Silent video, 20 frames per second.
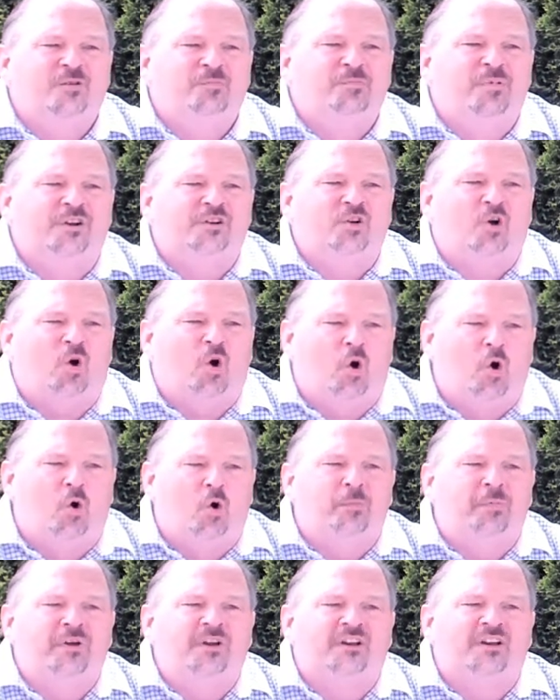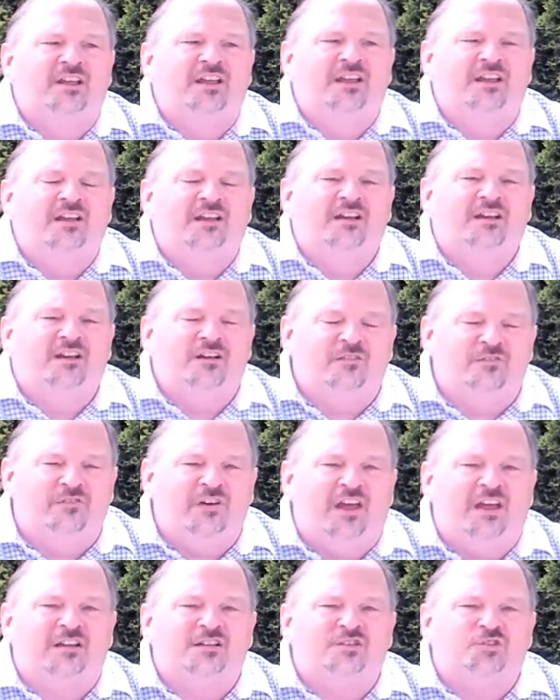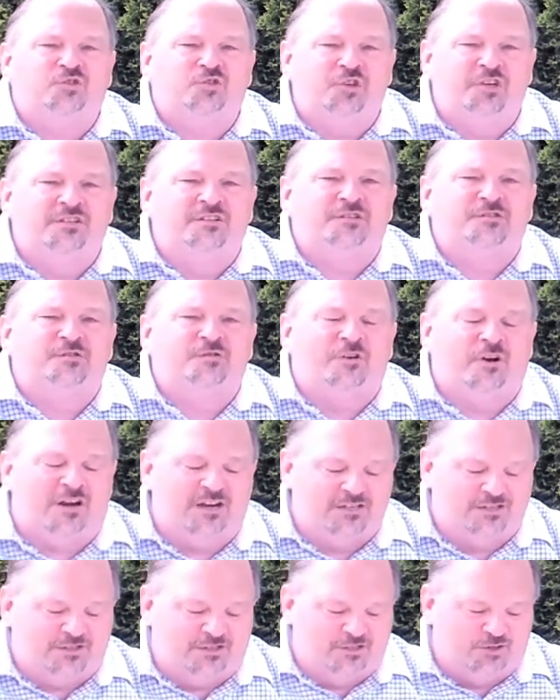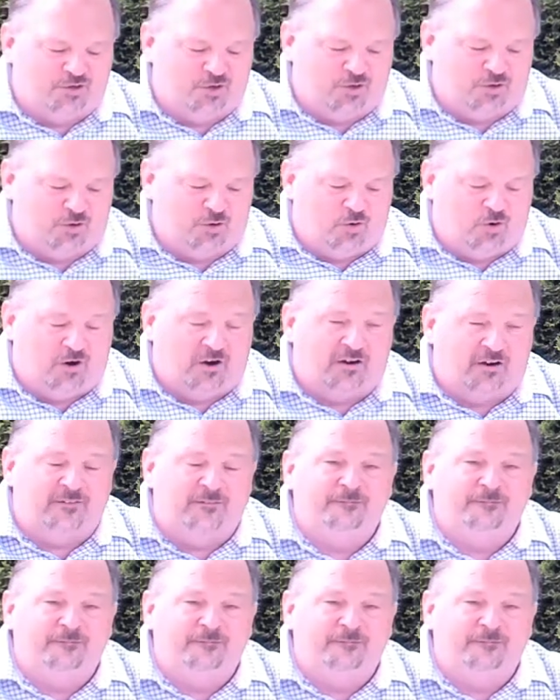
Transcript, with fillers: but to openly confess Jesus Christ is your Lord.